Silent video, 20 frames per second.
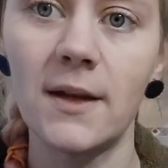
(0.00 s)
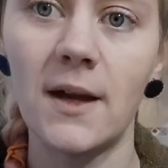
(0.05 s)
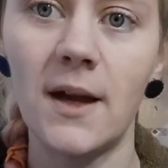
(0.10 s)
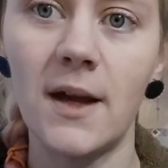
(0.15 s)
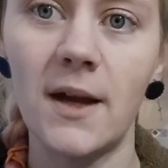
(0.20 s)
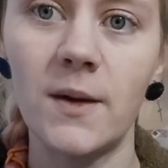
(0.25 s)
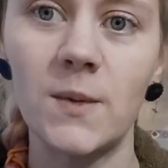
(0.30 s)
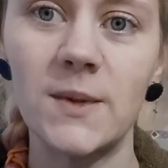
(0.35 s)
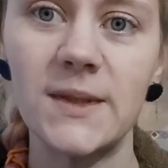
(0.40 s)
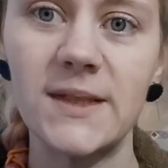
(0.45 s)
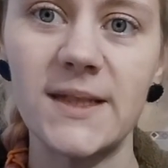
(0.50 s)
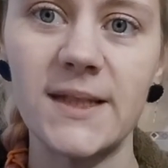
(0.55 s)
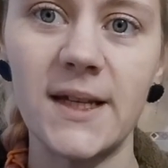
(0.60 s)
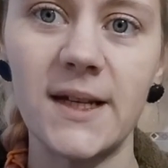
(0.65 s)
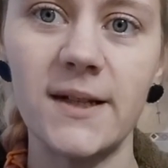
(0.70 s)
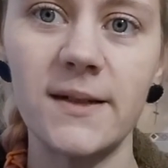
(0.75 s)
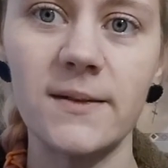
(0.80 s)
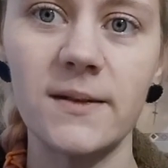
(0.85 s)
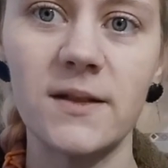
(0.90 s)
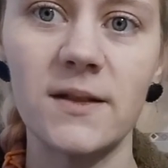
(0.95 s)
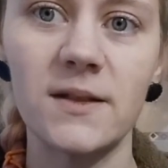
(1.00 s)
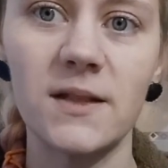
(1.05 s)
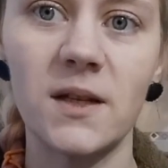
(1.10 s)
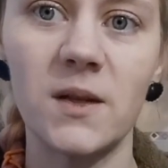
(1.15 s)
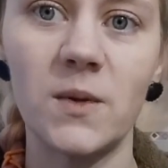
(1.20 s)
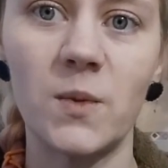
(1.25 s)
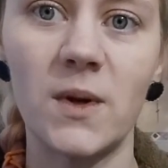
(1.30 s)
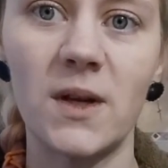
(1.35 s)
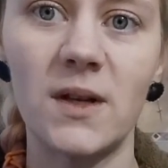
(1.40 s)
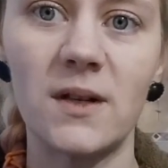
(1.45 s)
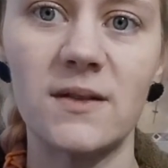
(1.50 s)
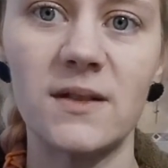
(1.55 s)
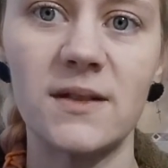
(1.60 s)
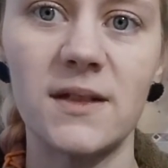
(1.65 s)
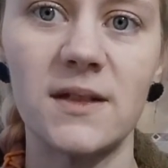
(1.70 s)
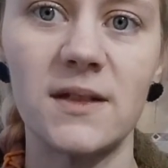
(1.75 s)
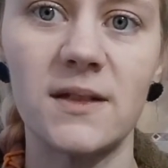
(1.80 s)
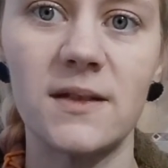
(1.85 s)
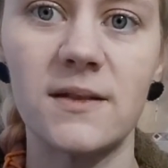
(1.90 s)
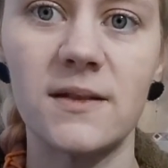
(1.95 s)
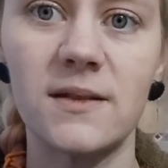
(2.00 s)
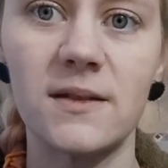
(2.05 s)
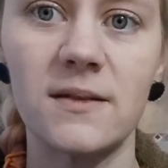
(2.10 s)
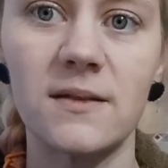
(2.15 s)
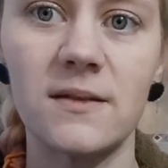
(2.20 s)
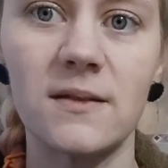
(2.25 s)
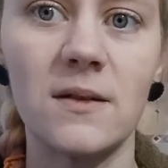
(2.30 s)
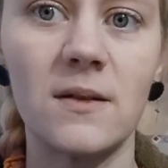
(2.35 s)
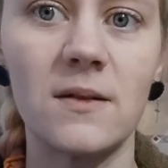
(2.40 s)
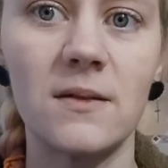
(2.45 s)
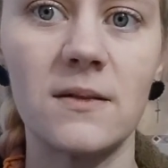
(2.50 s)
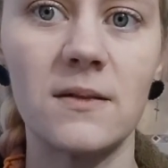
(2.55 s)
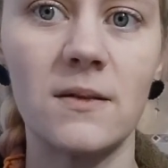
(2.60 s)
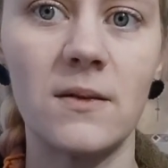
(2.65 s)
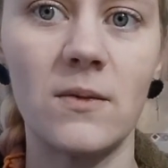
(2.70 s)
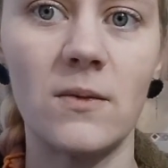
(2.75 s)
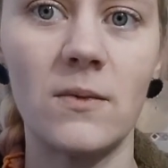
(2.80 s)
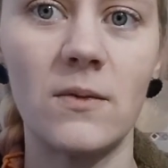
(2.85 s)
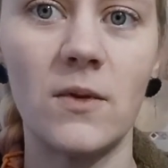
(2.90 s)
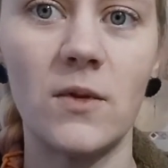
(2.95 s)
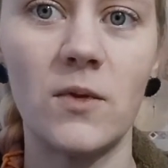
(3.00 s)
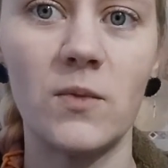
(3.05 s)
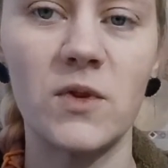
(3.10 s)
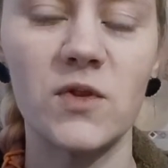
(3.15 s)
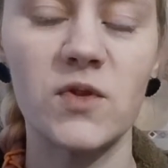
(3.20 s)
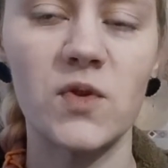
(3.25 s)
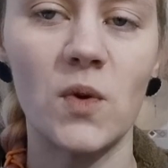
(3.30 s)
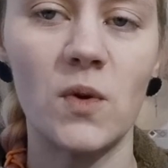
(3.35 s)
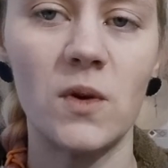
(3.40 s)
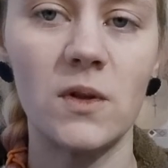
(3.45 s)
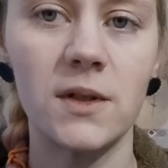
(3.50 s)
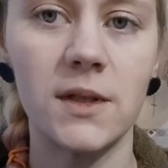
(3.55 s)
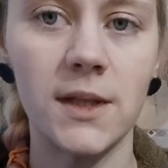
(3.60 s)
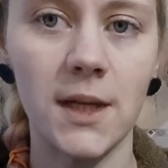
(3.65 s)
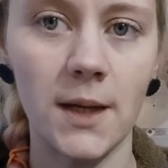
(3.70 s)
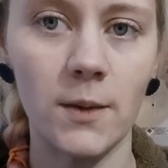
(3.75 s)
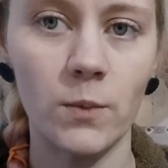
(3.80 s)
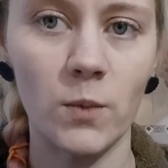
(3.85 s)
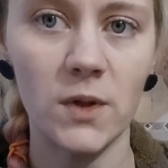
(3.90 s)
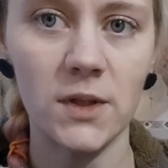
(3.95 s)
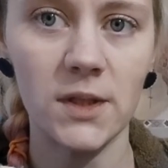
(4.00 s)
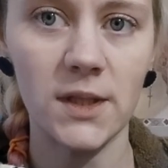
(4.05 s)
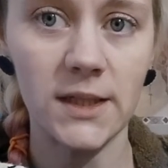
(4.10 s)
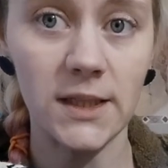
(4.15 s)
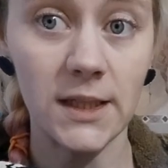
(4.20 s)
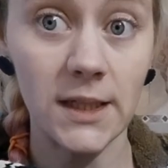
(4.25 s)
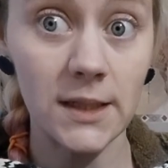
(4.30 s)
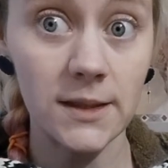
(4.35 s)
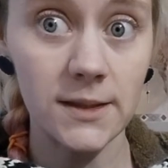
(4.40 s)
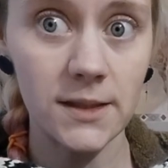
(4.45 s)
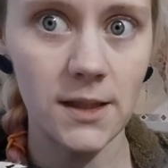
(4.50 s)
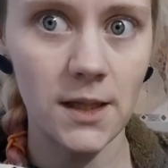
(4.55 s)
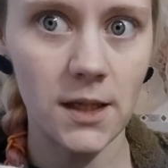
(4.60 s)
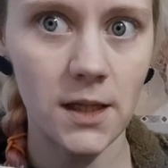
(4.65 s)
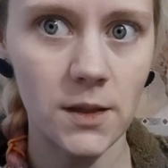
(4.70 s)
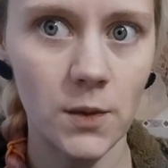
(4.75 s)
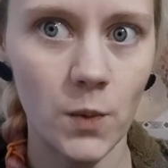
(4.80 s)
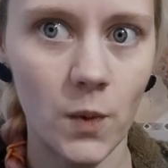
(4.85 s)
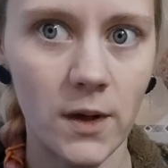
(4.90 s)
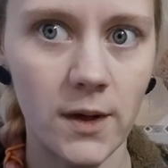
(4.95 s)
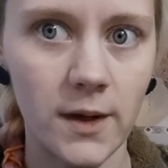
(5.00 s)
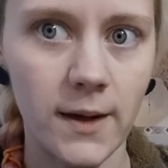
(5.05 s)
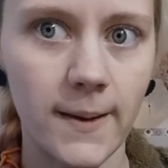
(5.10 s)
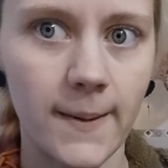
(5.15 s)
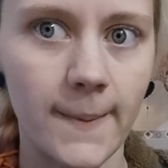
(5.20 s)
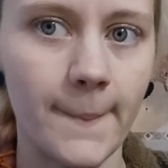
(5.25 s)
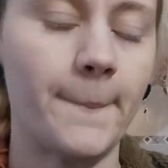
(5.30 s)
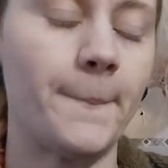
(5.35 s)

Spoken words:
I would say, because he wears this almost all the time when he's at work.